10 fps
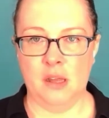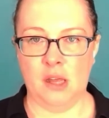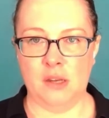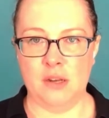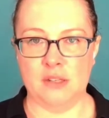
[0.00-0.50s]

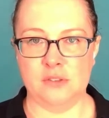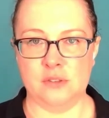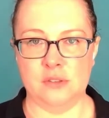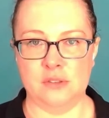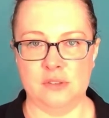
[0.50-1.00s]

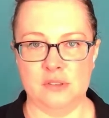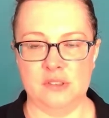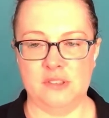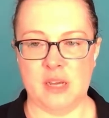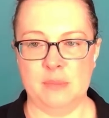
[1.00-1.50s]
initial
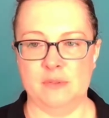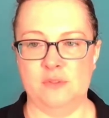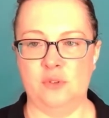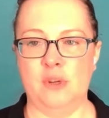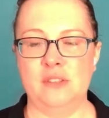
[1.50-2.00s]
step of
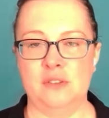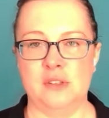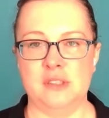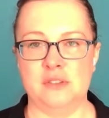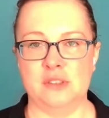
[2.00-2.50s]
choice or
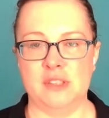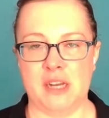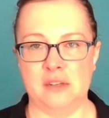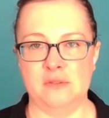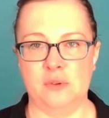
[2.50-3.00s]
initial
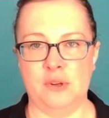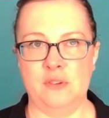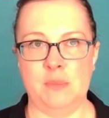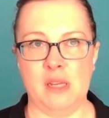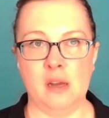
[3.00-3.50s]
attack of choice
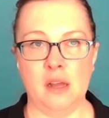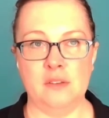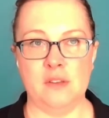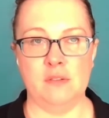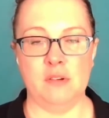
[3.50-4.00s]

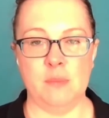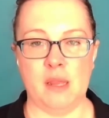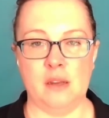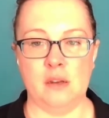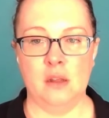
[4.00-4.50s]
because they
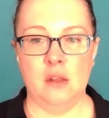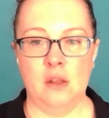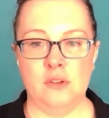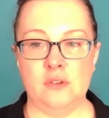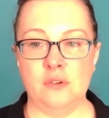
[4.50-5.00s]
remain
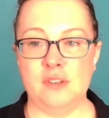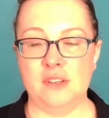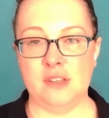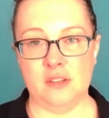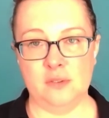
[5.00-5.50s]
so
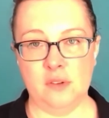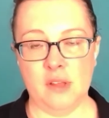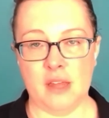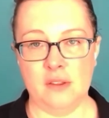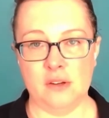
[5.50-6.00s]
successful
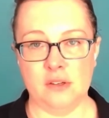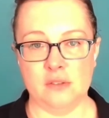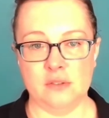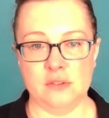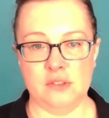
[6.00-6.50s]
and they're
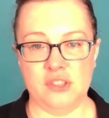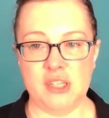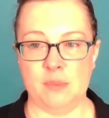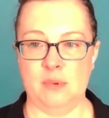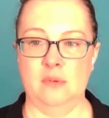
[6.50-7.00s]

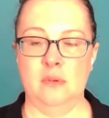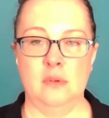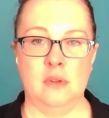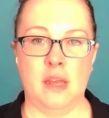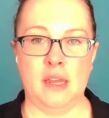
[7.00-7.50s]
cheap
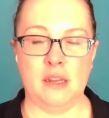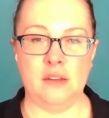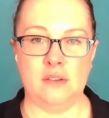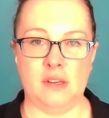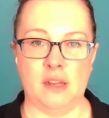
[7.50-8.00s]
and
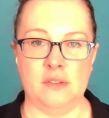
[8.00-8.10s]
easy.